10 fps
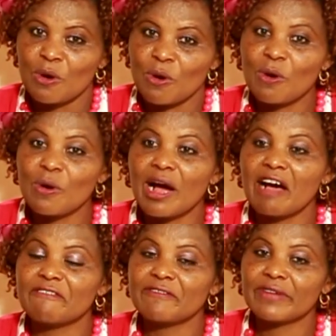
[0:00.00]
who
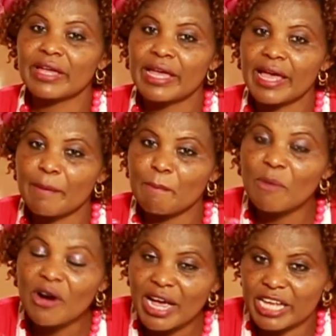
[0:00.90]
have
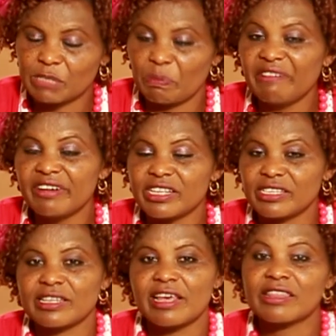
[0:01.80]
more
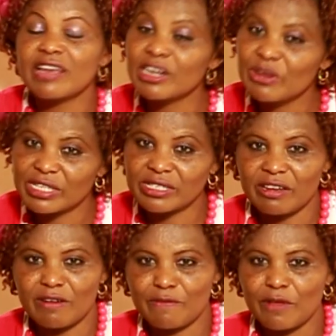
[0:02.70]
experience than
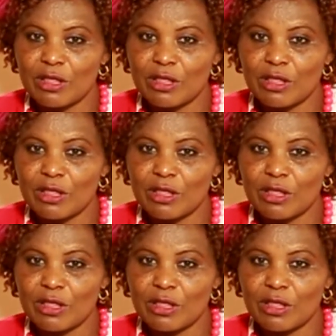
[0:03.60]
yourself.